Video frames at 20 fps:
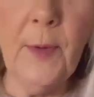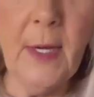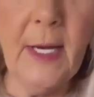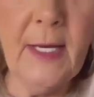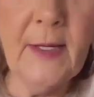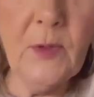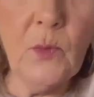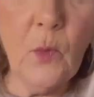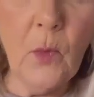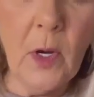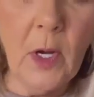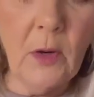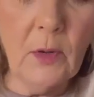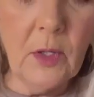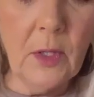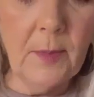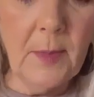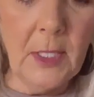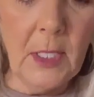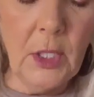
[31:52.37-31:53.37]
from us
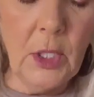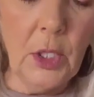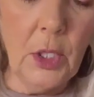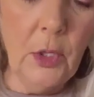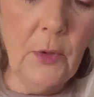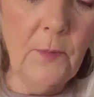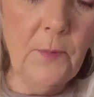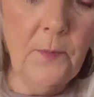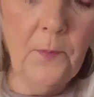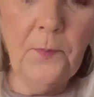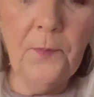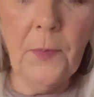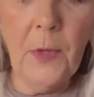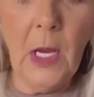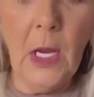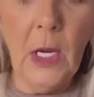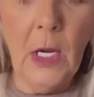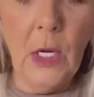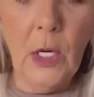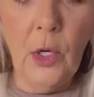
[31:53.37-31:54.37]
welcoming you.
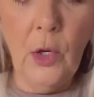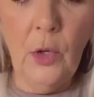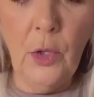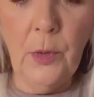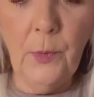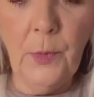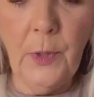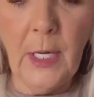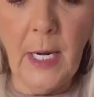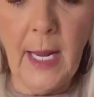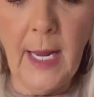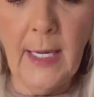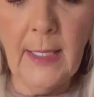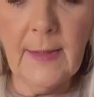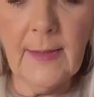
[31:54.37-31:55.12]
You can put